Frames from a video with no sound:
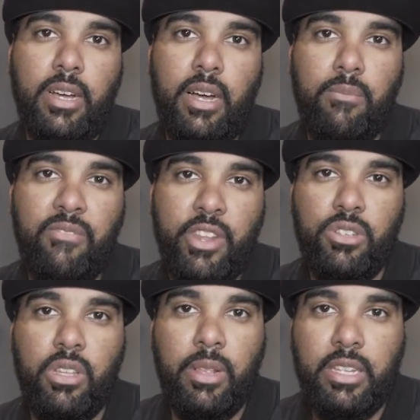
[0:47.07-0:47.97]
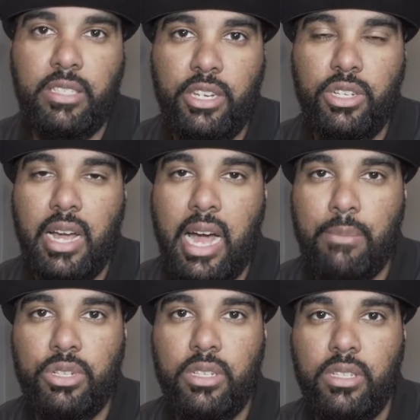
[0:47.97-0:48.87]
video stabilization
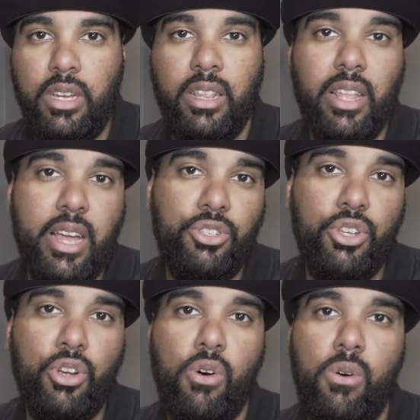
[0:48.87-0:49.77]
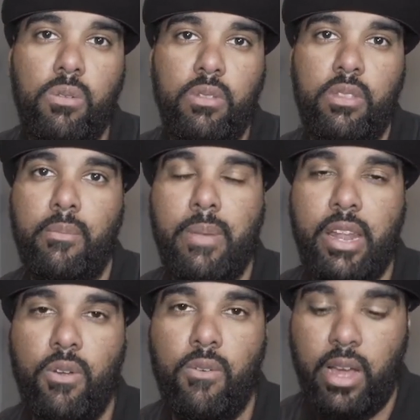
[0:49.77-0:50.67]
options, unless you go the
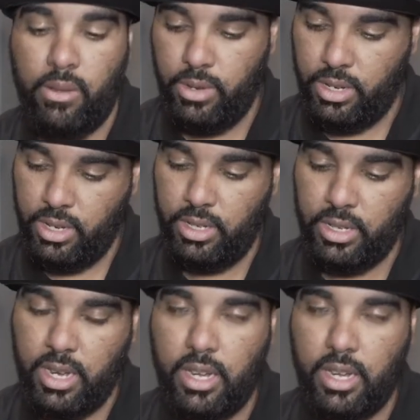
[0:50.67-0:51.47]
manual route, which is